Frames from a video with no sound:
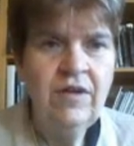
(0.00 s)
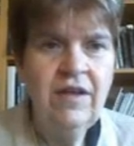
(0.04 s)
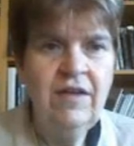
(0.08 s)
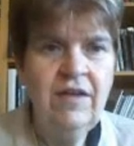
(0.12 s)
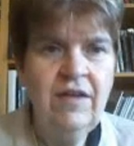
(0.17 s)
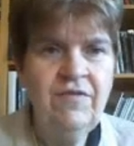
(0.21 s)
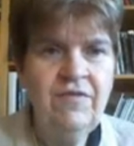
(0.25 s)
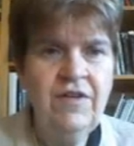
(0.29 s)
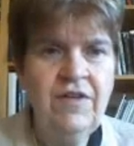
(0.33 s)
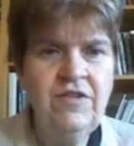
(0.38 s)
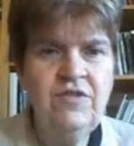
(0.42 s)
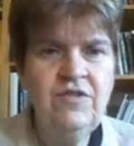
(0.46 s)
I
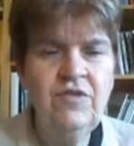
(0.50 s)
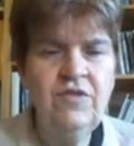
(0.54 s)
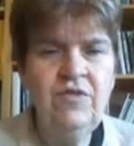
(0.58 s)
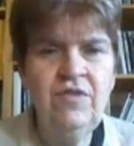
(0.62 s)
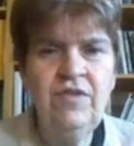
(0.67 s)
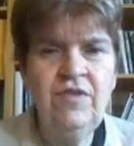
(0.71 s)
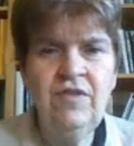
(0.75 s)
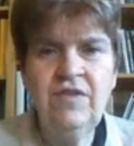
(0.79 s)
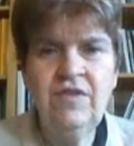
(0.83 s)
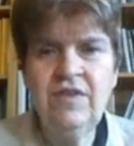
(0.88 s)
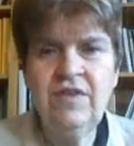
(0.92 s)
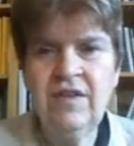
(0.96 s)
do this
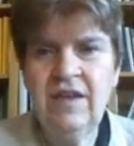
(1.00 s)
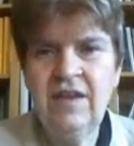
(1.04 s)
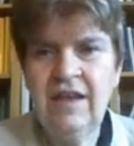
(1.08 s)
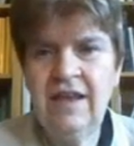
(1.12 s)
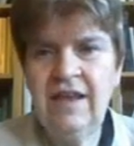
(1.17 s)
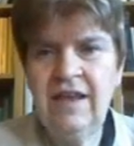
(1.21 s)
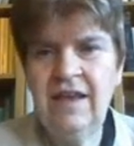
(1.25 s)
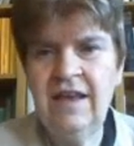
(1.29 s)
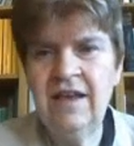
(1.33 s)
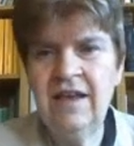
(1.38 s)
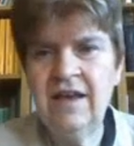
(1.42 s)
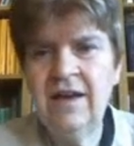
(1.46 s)

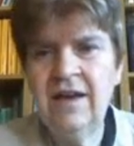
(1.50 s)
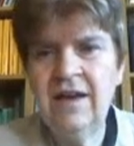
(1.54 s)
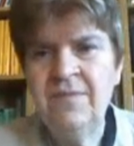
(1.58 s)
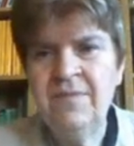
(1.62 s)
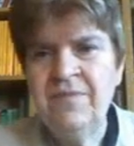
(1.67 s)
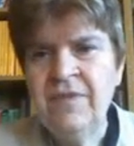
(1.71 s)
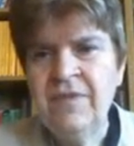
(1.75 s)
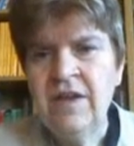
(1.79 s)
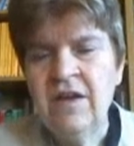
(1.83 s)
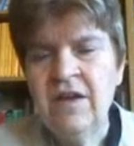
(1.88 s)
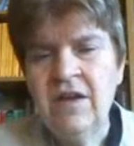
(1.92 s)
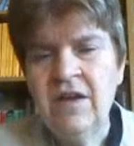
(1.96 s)
here,
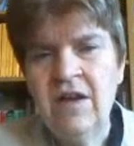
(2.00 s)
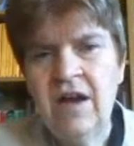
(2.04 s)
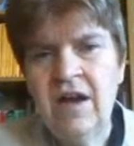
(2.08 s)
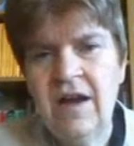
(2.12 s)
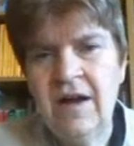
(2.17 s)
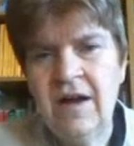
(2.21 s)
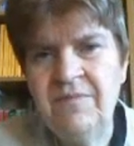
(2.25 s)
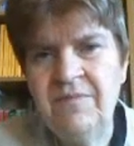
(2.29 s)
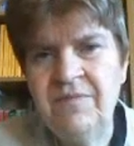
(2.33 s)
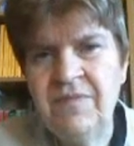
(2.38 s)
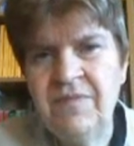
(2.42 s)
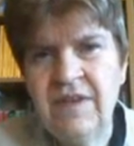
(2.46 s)

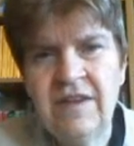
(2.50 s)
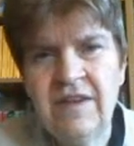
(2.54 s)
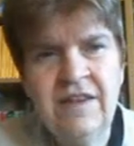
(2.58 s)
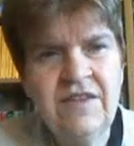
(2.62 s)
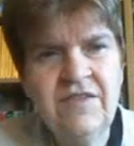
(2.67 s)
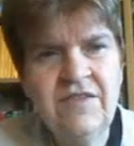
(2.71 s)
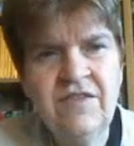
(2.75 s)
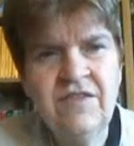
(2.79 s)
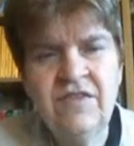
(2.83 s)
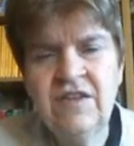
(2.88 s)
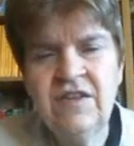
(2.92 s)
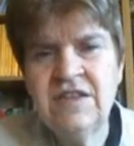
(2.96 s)
this is
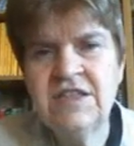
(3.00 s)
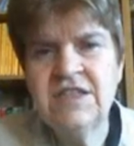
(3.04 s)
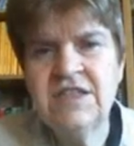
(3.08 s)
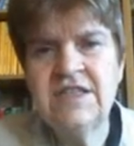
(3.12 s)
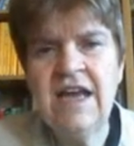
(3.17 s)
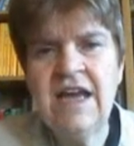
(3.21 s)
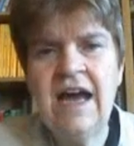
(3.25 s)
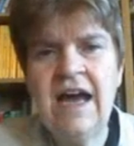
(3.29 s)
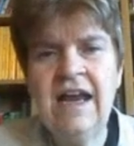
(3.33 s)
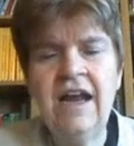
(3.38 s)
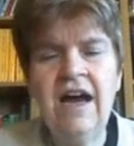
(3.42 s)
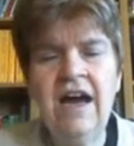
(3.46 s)
in
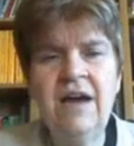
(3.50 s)
Starlight, but you